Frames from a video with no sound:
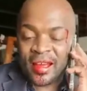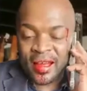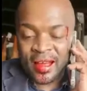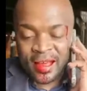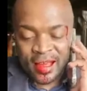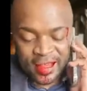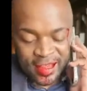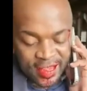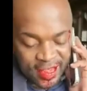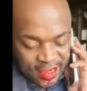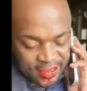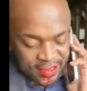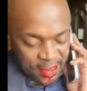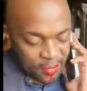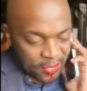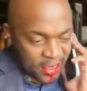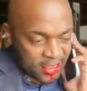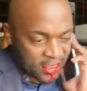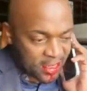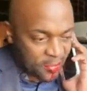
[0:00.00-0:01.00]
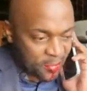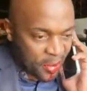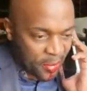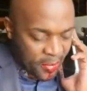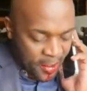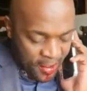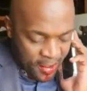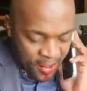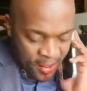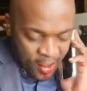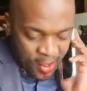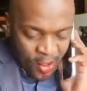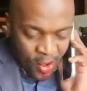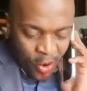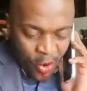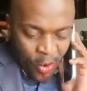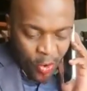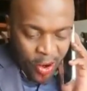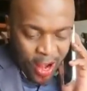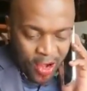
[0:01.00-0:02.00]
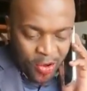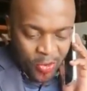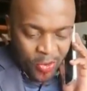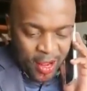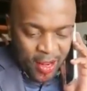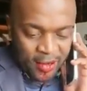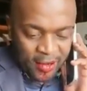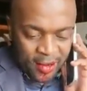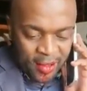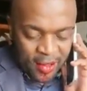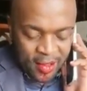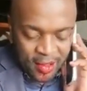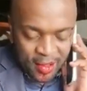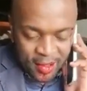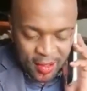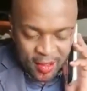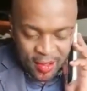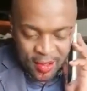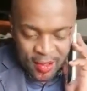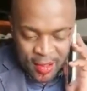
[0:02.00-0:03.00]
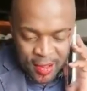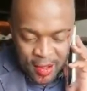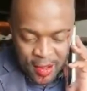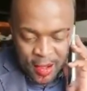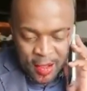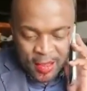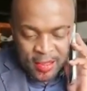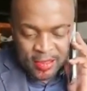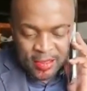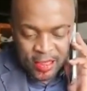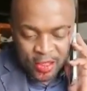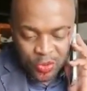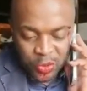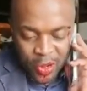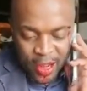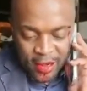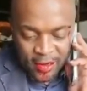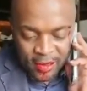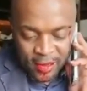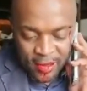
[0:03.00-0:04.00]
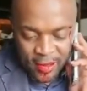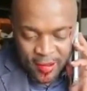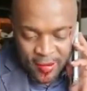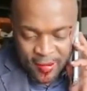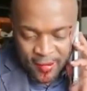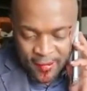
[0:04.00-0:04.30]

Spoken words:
The police are not for the DA. They're for us citizens of this country.